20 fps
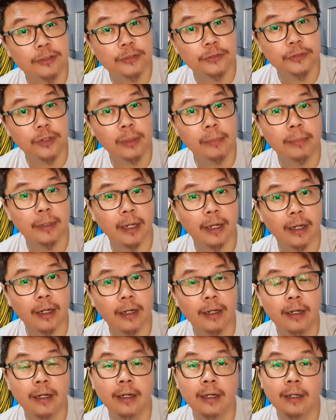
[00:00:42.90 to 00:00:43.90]
from
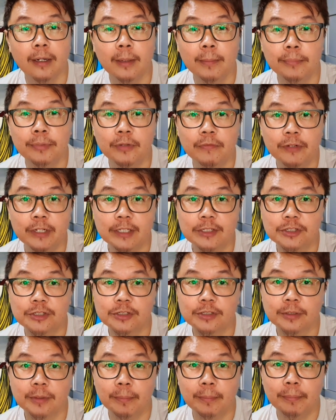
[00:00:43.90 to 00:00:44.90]
a
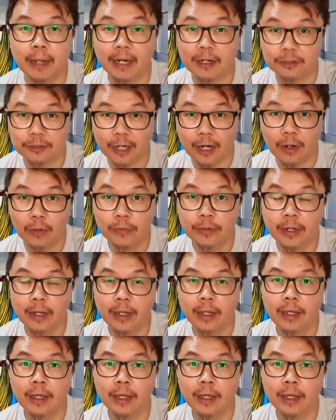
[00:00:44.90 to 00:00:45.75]
privileged background.